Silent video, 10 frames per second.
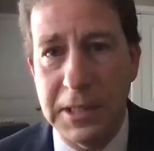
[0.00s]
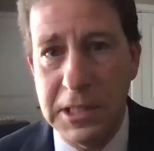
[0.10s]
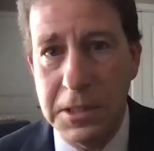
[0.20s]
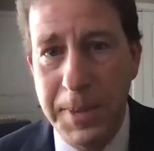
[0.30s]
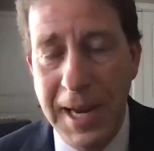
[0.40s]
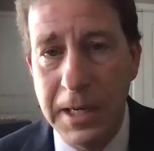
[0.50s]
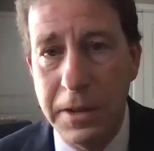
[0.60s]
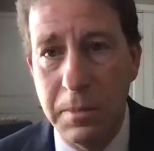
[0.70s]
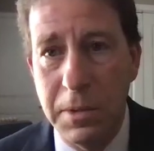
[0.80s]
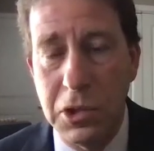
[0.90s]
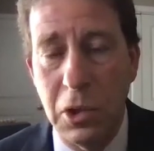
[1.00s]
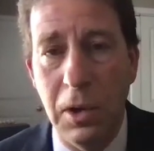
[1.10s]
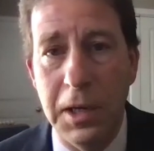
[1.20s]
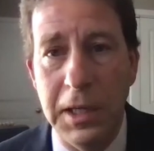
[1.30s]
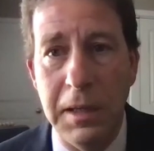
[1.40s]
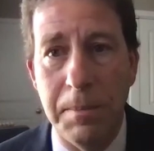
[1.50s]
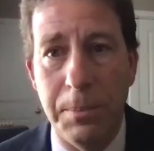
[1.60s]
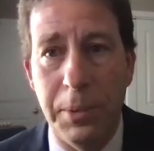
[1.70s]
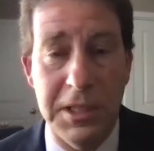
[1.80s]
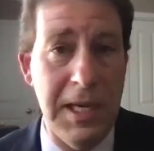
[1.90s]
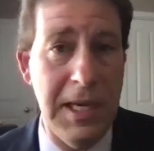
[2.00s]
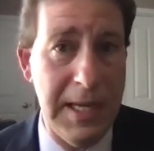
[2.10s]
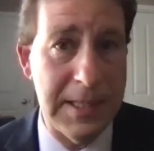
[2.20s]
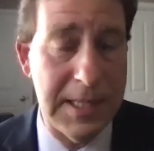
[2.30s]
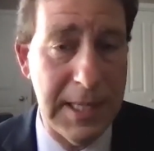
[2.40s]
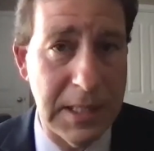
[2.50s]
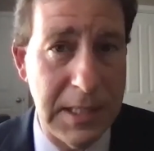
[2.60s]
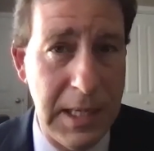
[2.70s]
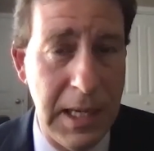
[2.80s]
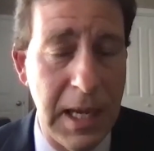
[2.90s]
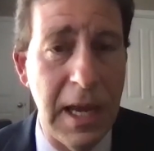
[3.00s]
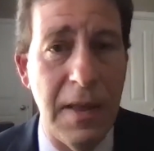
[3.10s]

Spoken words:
expanded their majority but didn't hit 60,